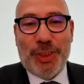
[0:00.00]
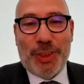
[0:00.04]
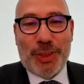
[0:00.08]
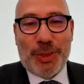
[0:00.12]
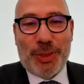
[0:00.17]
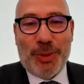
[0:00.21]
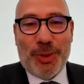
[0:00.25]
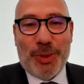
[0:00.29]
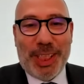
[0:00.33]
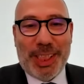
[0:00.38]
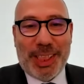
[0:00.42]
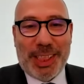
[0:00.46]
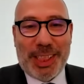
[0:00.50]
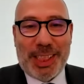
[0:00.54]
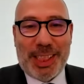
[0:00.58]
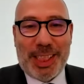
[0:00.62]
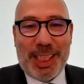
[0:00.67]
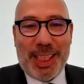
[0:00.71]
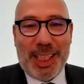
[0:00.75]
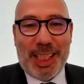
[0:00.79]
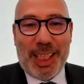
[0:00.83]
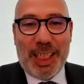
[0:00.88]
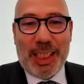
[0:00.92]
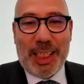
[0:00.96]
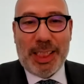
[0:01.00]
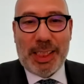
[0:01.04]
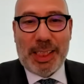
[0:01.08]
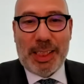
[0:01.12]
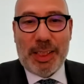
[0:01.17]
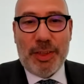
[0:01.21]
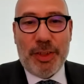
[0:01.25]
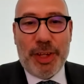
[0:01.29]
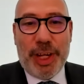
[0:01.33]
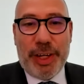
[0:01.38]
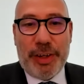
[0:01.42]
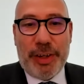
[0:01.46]
so it's uh, it's
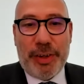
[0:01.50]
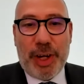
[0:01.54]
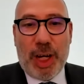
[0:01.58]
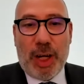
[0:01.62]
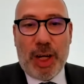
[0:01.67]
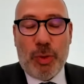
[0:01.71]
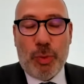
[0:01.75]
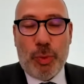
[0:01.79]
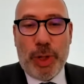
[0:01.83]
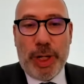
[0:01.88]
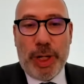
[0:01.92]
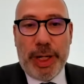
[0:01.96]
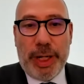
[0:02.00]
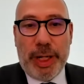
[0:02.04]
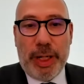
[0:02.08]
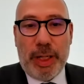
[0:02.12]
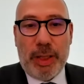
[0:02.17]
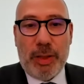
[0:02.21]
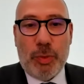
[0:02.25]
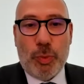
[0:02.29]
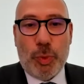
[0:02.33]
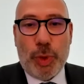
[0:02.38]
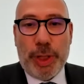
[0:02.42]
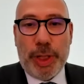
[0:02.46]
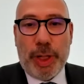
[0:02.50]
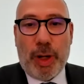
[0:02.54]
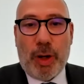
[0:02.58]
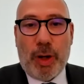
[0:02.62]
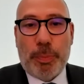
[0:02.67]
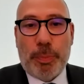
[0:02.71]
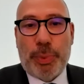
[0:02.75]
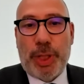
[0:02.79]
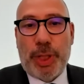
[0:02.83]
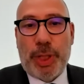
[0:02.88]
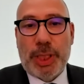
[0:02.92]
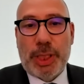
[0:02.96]
an area where we are
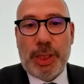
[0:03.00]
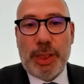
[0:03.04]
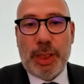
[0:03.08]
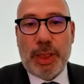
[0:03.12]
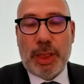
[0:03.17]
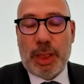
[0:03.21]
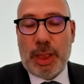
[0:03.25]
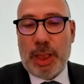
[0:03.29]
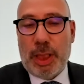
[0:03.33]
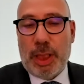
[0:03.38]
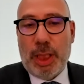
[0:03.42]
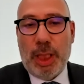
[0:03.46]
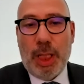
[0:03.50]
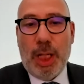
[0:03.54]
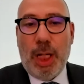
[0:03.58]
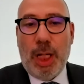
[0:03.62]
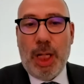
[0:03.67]
present uh,